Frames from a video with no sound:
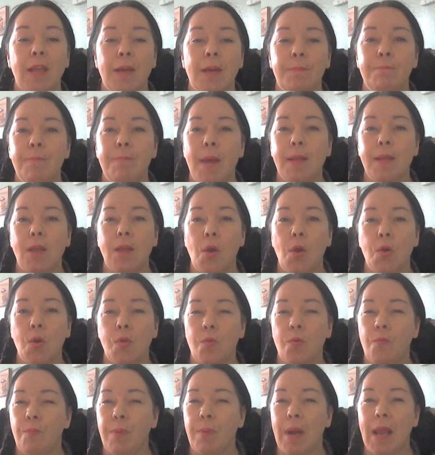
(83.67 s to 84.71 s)
and meadows
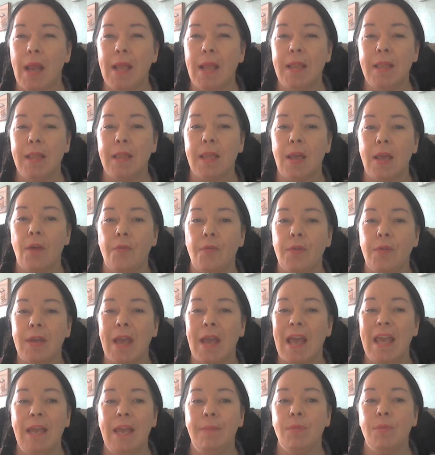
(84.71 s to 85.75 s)
with plenty of
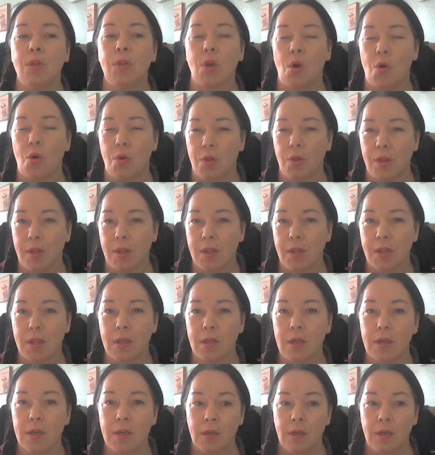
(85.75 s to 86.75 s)
game to hunt.